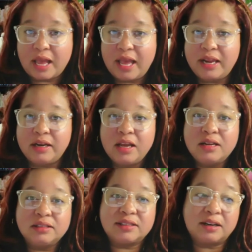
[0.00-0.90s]
And
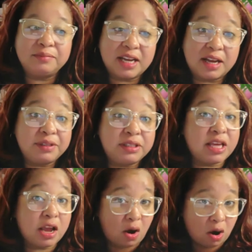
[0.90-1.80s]
sometimes
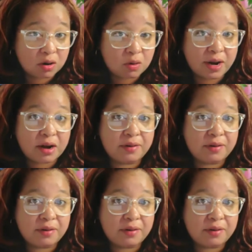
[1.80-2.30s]
they are aware